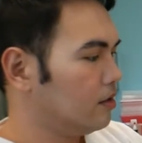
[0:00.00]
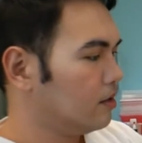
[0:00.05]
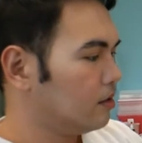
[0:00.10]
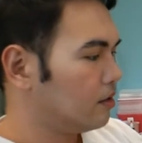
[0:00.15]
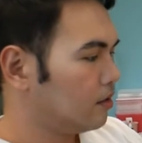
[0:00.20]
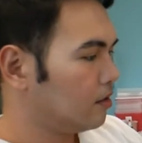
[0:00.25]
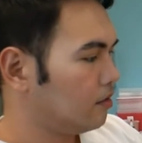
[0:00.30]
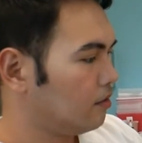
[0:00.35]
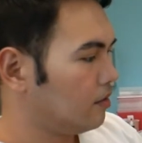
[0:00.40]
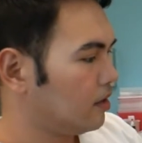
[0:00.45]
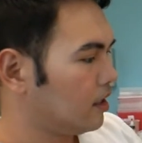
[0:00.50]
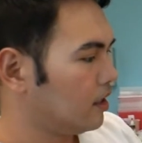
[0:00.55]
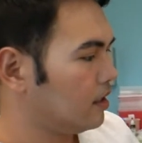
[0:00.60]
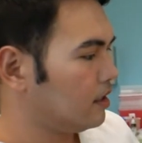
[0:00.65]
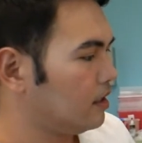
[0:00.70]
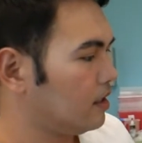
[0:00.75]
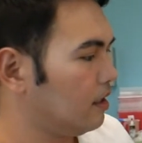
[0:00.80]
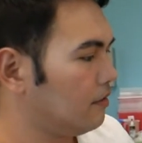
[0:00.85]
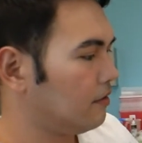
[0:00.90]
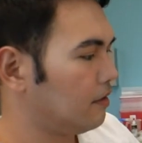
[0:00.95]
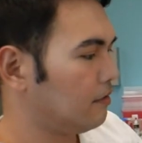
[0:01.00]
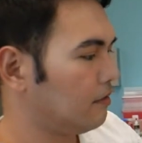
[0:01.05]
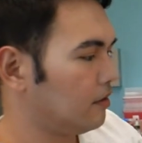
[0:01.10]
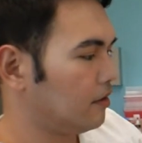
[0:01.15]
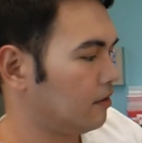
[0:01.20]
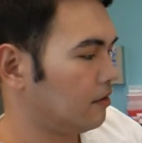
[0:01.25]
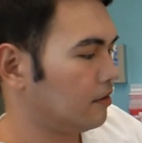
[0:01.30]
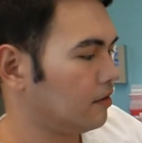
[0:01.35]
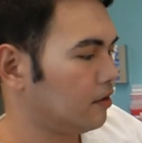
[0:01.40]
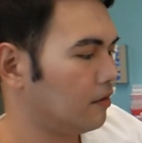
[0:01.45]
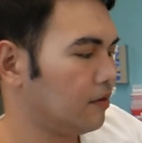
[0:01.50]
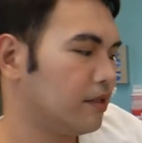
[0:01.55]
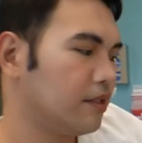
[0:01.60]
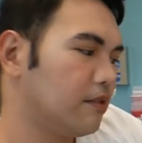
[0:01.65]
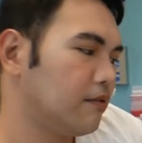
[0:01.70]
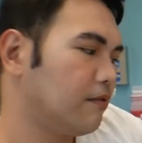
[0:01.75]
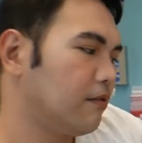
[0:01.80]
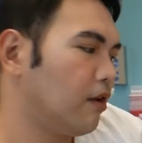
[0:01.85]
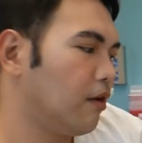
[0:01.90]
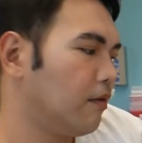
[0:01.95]
So we're gonna see if it flows. So
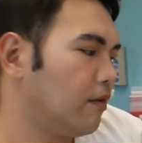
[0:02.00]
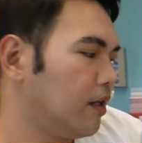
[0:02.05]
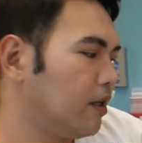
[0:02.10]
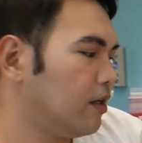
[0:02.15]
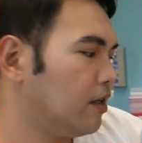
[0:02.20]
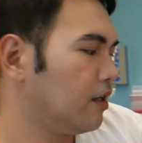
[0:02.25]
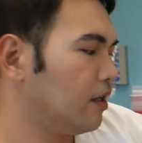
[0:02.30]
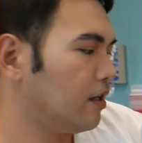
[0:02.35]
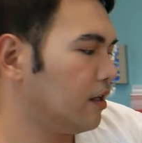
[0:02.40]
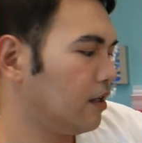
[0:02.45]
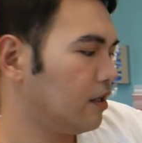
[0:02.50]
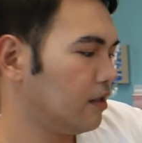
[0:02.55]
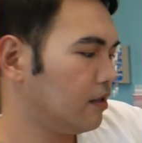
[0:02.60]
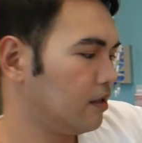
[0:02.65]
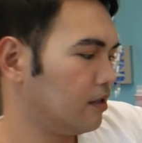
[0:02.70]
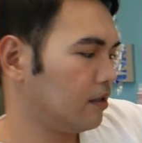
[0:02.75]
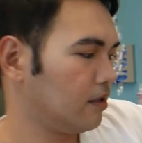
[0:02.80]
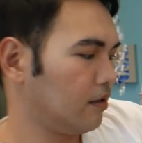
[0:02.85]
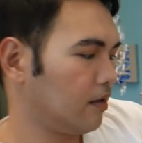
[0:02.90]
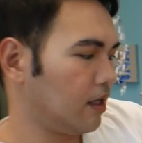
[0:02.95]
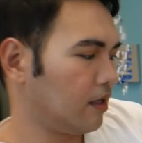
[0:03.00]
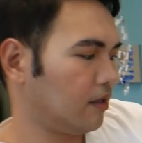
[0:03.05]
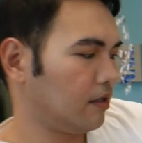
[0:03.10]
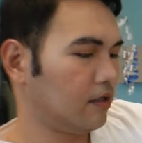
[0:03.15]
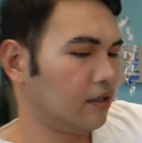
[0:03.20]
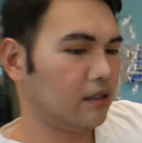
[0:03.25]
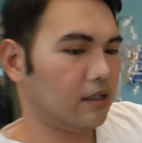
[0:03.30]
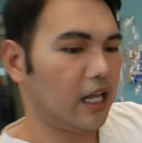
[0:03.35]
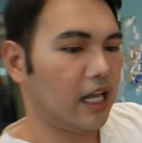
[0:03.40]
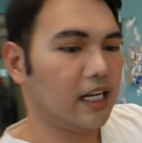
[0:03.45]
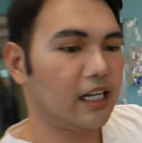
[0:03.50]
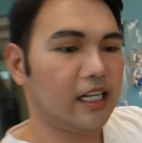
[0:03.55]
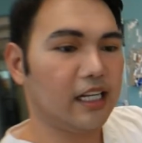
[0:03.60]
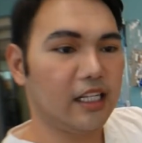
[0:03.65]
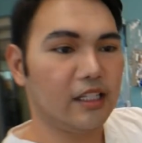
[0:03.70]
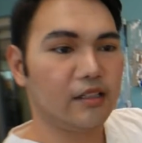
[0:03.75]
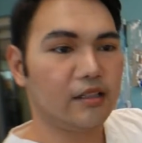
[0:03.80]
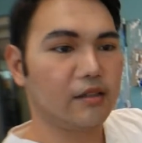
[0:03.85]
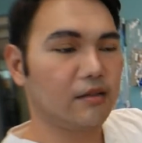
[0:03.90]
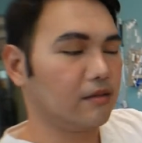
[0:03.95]
it's flowing good. So I didn't
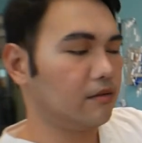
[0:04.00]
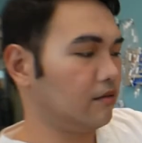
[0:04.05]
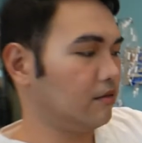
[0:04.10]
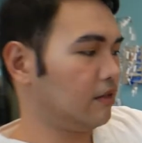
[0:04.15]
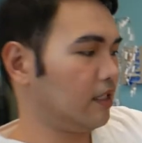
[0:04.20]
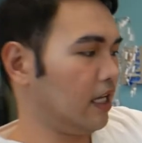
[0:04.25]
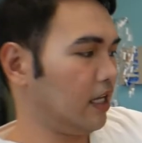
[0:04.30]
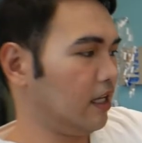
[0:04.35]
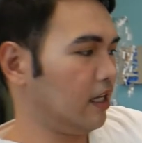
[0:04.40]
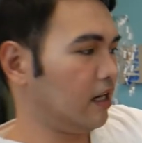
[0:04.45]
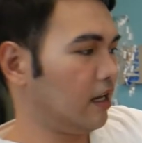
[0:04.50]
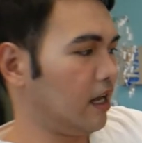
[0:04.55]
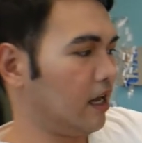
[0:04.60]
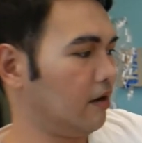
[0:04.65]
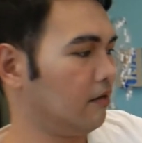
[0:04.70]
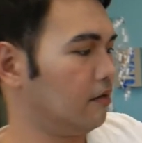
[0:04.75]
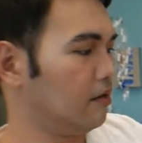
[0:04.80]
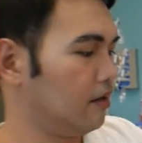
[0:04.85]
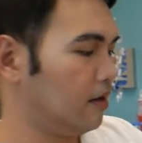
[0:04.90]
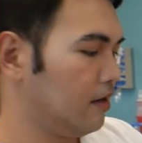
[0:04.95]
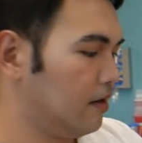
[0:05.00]
need to take it out.